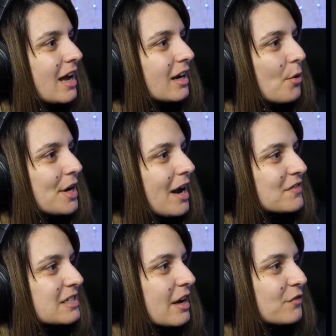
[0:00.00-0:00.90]
going
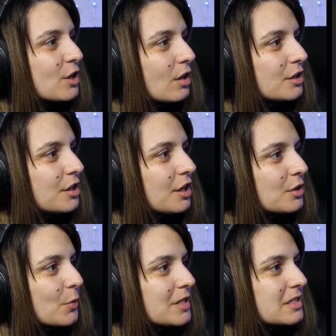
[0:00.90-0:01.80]
after Stef the Alter
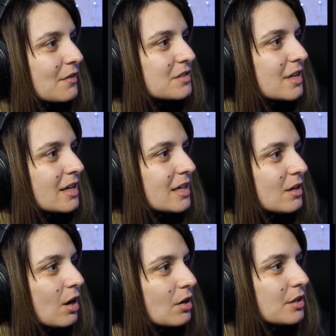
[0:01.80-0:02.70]
Nerd when Stef says
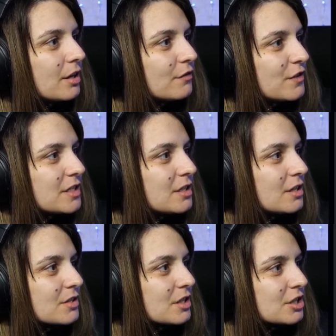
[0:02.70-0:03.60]
in on her
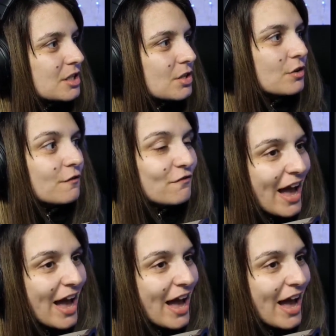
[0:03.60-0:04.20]
videos that she's on the